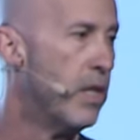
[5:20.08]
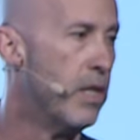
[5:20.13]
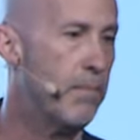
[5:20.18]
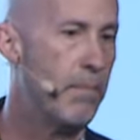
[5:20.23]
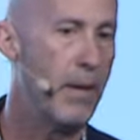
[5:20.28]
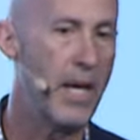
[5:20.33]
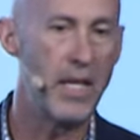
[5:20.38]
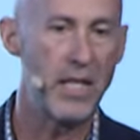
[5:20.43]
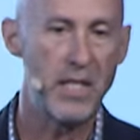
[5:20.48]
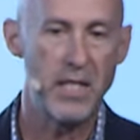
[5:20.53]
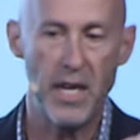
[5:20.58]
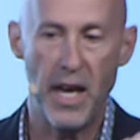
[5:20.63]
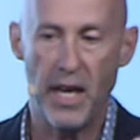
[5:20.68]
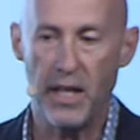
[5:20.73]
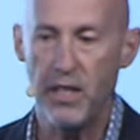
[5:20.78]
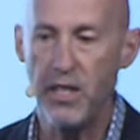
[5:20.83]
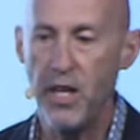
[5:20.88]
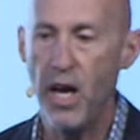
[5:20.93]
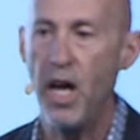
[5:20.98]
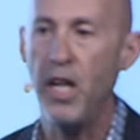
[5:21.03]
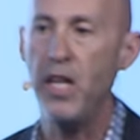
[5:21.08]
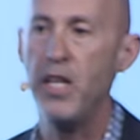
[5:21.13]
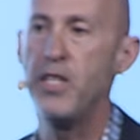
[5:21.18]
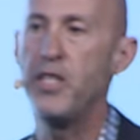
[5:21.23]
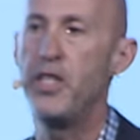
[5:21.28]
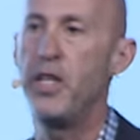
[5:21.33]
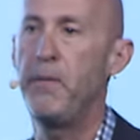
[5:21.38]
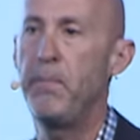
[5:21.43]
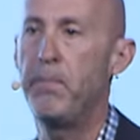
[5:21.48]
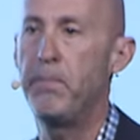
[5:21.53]
But
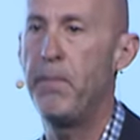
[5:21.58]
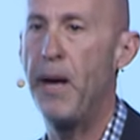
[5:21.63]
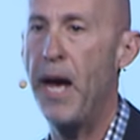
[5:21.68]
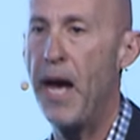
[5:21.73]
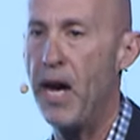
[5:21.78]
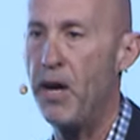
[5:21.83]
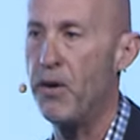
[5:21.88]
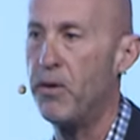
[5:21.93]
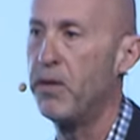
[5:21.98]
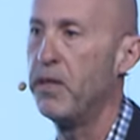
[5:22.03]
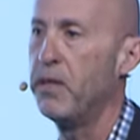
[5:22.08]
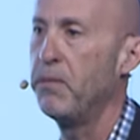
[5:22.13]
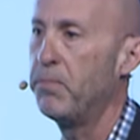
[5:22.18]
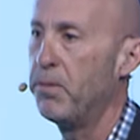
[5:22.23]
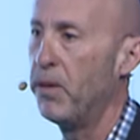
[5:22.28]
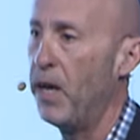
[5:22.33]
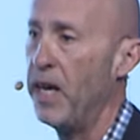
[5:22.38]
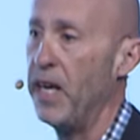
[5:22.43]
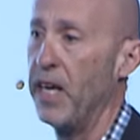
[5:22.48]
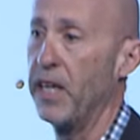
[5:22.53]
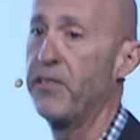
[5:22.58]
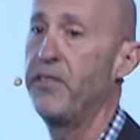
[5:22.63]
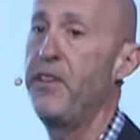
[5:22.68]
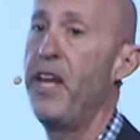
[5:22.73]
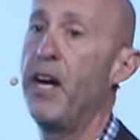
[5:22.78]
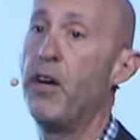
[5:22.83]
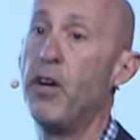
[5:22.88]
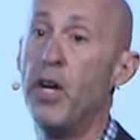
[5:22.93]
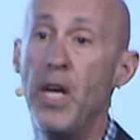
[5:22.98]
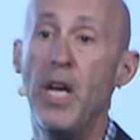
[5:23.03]
technology-powered products.
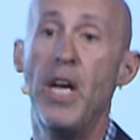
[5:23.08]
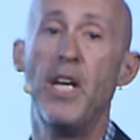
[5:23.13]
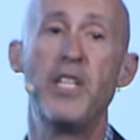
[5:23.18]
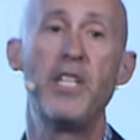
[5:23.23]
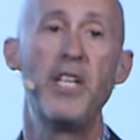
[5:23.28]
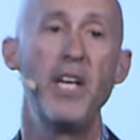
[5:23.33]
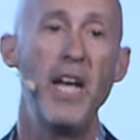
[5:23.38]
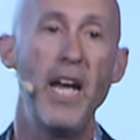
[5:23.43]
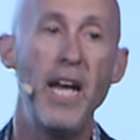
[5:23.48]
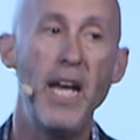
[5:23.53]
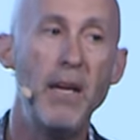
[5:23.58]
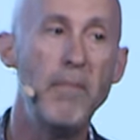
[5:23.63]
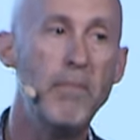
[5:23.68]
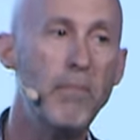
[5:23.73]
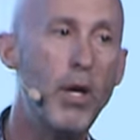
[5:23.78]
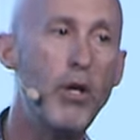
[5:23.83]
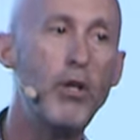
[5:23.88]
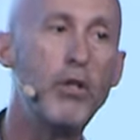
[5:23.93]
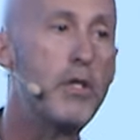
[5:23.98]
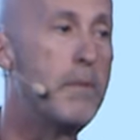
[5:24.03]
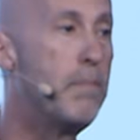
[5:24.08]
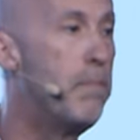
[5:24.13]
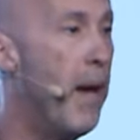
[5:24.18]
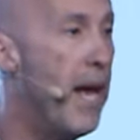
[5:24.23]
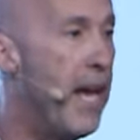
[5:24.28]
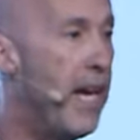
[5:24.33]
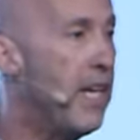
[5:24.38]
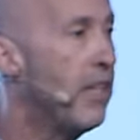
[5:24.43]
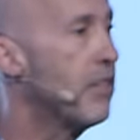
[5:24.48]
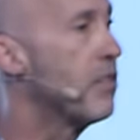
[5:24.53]
Now, today, most
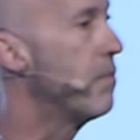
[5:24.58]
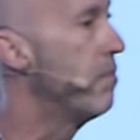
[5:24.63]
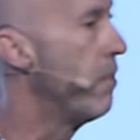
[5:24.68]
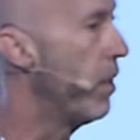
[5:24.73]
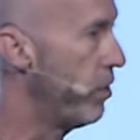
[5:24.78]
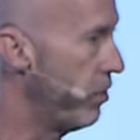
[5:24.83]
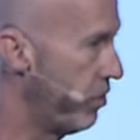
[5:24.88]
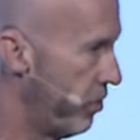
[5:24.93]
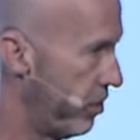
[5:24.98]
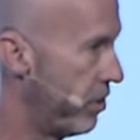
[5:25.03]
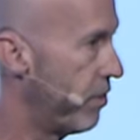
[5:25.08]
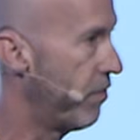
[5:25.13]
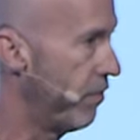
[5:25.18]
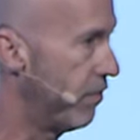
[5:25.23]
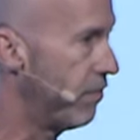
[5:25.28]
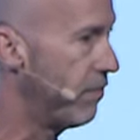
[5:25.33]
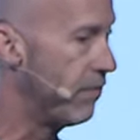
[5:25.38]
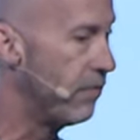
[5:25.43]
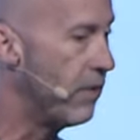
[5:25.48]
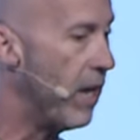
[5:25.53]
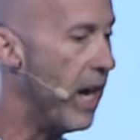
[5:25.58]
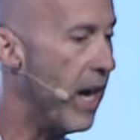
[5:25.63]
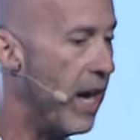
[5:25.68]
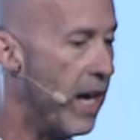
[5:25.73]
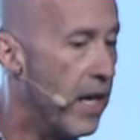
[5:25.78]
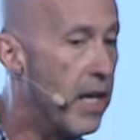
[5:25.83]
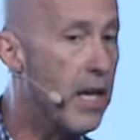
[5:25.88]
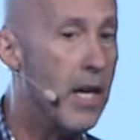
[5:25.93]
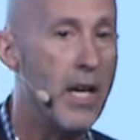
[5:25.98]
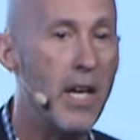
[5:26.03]
banks, most
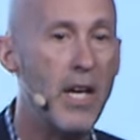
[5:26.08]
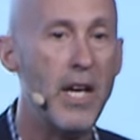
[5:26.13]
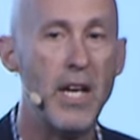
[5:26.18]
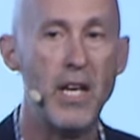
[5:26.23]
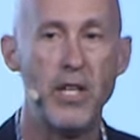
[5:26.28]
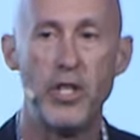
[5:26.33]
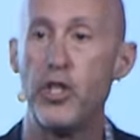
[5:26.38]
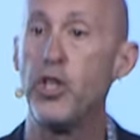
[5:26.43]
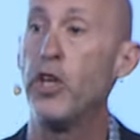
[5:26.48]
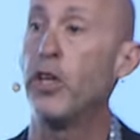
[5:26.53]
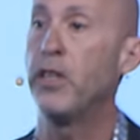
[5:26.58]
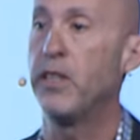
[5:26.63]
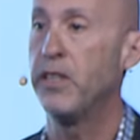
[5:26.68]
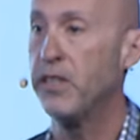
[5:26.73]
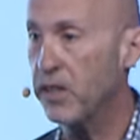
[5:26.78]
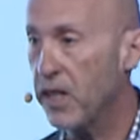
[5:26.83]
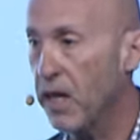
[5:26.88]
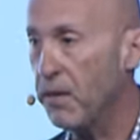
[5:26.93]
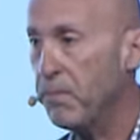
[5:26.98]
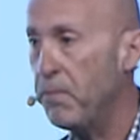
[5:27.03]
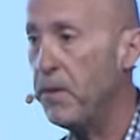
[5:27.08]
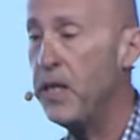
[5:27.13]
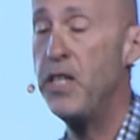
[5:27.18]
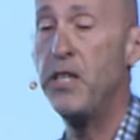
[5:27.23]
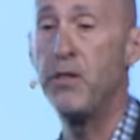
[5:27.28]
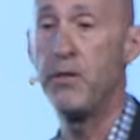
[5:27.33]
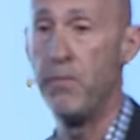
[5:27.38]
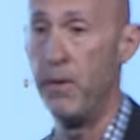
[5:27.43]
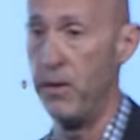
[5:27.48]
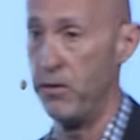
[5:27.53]
insurance
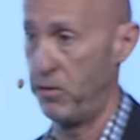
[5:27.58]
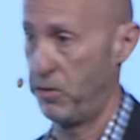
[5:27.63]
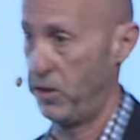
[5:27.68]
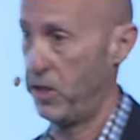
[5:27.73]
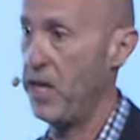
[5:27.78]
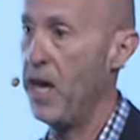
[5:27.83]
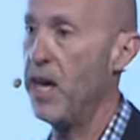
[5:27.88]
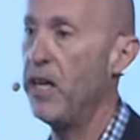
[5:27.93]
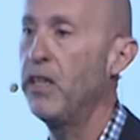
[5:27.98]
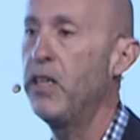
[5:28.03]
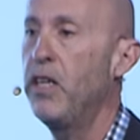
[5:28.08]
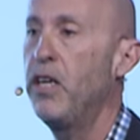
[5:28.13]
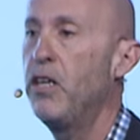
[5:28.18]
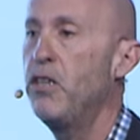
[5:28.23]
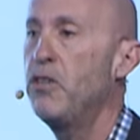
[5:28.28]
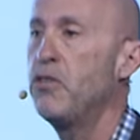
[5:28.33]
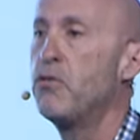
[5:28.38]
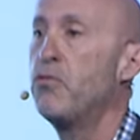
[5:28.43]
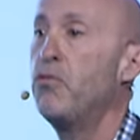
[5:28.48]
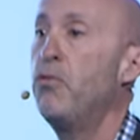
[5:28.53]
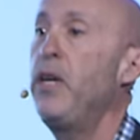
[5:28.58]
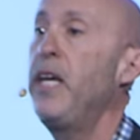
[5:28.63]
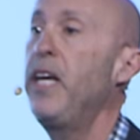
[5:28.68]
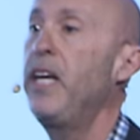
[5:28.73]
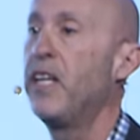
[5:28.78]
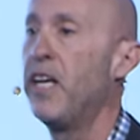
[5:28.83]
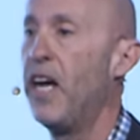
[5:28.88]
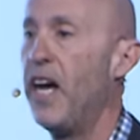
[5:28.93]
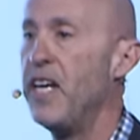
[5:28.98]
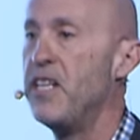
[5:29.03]
companies, most telcos
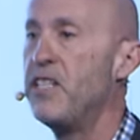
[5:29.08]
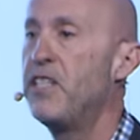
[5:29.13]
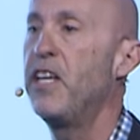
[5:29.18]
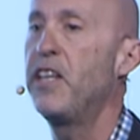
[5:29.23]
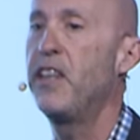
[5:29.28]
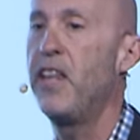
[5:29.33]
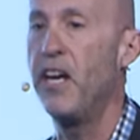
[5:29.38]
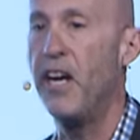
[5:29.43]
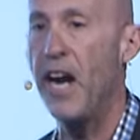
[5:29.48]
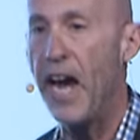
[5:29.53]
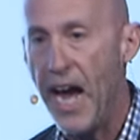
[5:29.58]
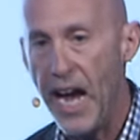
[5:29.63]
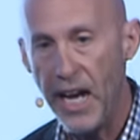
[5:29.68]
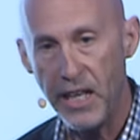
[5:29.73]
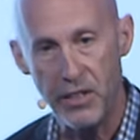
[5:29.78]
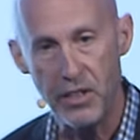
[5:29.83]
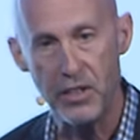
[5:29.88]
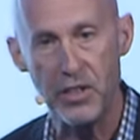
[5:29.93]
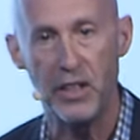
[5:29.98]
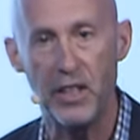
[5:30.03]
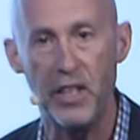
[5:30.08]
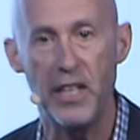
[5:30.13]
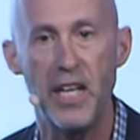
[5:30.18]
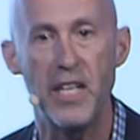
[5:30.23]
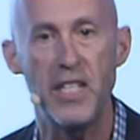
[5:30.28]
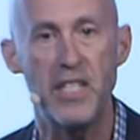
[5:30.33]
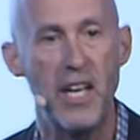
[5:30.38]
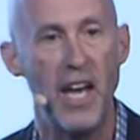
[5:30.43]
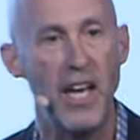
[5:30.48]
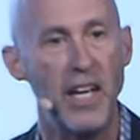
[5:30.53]
realize that they're actually a
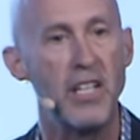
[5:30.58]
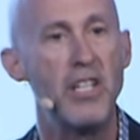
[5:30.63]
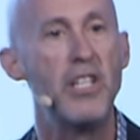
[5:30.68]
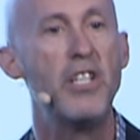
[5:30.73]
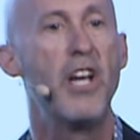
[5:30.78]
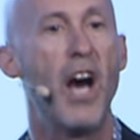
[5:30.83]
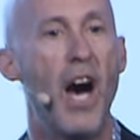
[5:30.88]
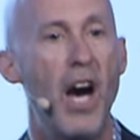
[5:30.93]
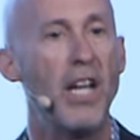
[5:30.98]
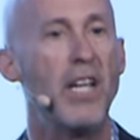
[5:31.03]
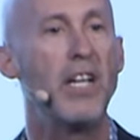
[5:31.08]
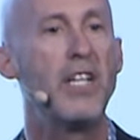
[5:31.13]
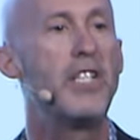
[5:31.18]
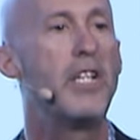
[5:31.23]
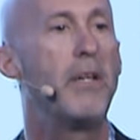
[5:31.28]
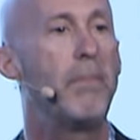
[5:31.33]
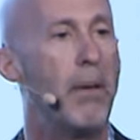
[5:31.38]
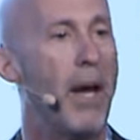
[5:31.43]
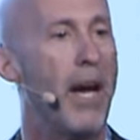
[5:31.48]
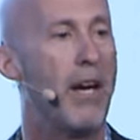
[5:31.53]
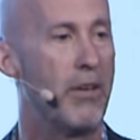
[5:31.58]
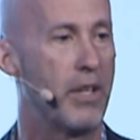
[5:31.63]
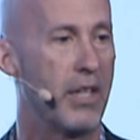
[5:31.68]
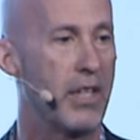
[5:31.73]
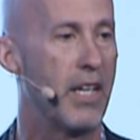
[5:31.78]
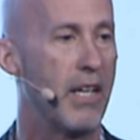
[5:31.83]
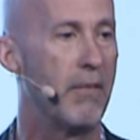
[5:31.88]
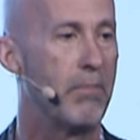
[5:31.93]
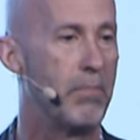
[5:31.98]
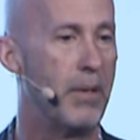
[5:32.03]
technology-powered
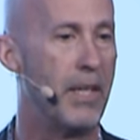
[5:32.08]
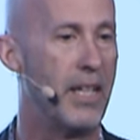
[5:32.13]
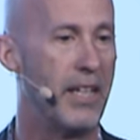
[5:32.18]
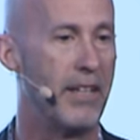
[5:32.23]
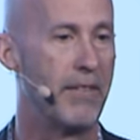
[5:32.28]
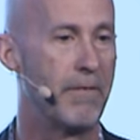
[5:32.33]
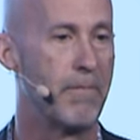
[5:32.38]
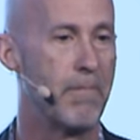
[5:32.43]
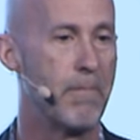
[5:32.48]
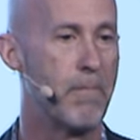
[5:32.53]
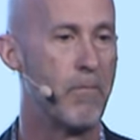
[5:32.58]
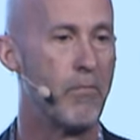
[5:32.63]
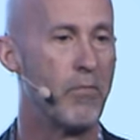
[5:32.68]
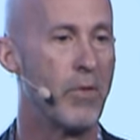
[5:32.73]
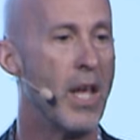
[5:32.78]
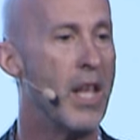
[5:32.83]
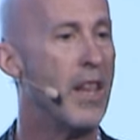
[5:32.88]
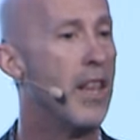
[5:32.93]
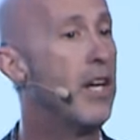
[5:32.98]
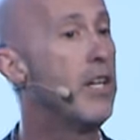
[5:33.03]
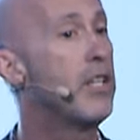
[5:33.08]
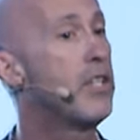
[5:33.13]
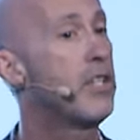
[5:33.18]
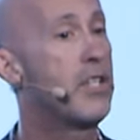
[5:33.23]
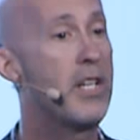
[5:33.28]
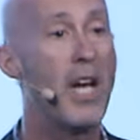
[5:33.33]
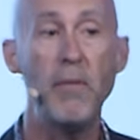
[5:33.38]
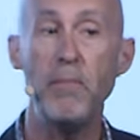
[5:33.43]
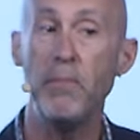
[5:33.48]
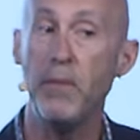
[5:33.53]
company. There's
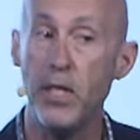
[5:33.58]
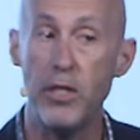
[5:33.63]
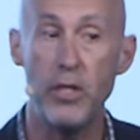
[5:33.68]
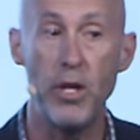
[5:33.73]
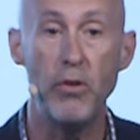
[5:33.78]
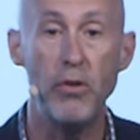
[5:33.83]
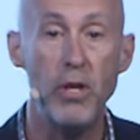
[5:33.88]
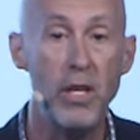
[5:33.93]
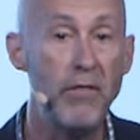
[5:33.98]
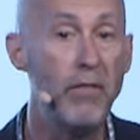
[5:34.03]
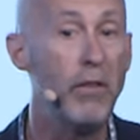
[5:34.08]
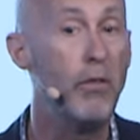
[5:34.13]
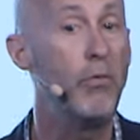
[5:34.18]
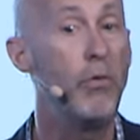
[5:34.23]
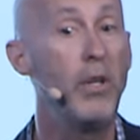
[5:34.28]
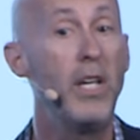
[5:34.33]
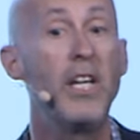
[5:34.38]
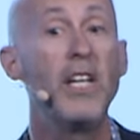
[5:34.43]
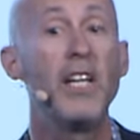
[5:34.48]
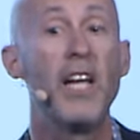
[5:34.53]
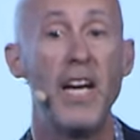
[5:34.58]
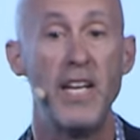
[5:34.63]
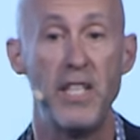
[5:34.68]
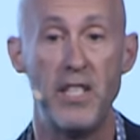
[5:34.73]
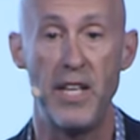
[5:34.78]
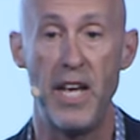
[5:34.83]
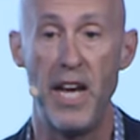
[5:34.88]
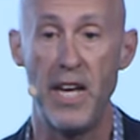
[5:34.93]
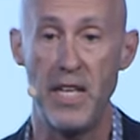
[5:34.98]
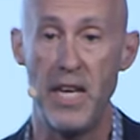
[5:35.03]
some that don't even realize
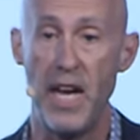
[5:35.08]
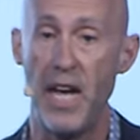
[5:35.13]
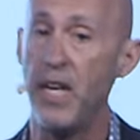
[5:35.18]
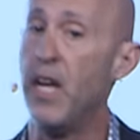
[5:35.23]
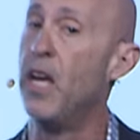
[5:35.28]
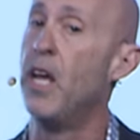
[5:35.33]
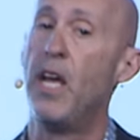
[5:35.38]
that yet.